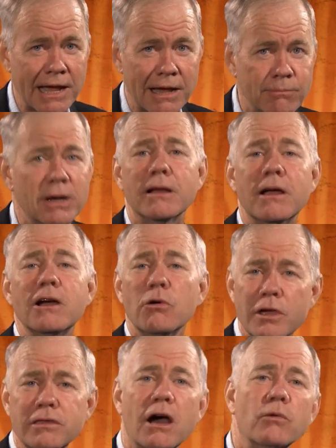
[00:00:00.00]
down, but
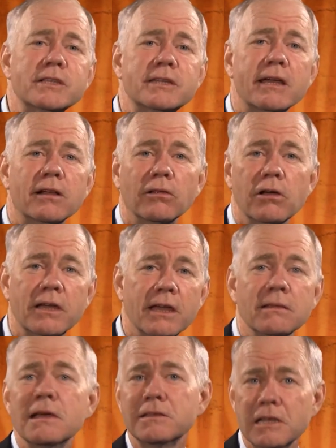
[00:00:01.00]
we thought we'd take a look
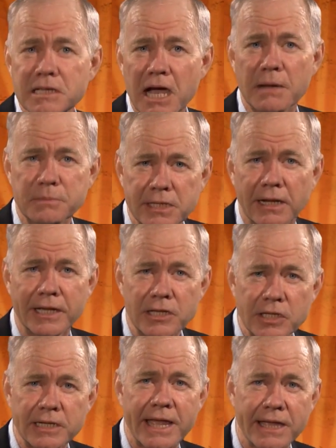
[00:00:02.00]
at the top
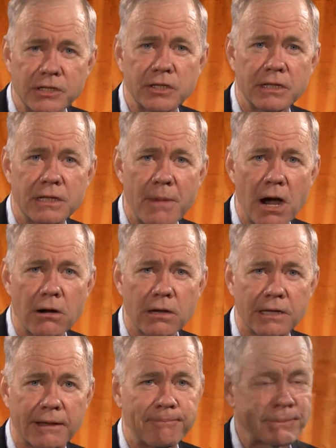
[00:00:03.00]
selling sedans in the
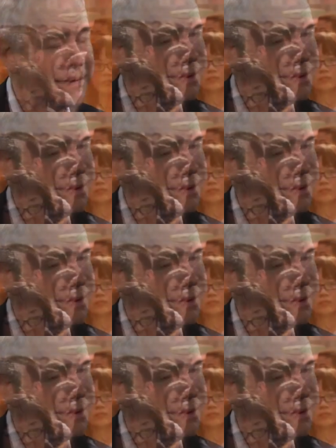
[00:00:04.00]
market.